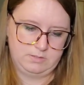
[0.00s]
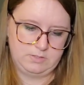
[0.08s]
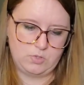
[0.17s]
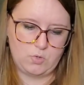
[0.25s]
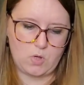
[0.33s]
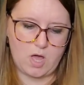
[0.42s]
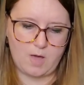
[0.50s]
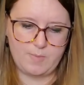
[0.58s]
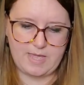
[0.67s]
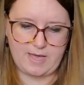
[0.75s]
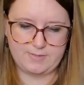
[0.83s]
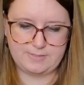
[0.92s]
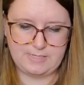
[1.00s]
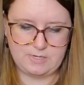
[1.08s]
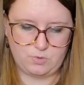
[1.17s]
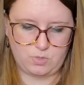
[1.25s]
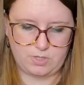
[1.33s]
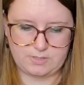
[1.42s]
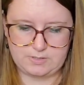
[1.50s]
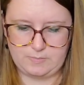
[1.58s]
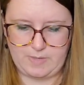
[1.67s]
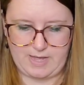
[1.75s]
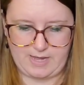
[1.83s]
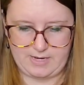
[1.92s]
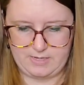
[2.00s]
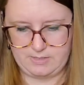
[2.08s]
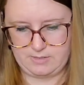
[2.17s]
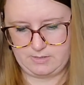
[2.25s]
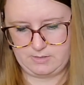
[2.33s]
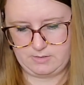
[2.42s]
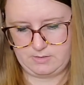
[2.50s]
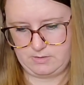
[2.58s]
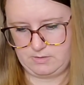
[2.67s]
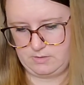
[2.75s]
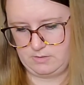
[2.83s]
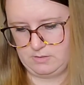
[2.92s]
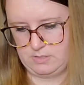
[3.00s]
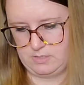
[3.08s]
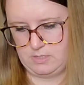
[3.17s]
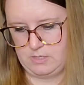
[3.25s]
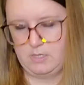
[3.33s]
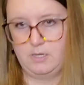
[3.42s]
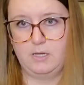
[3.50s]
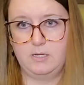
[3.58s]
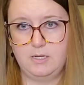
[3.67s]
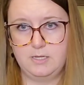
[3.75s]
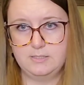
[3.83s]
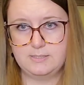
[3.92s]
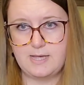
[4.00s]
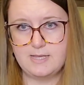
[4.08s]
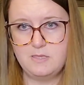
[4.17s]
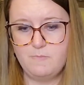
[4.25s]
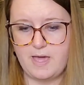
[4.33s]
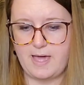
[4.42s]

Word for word: This little Hobby House Needleworks bag. And inside the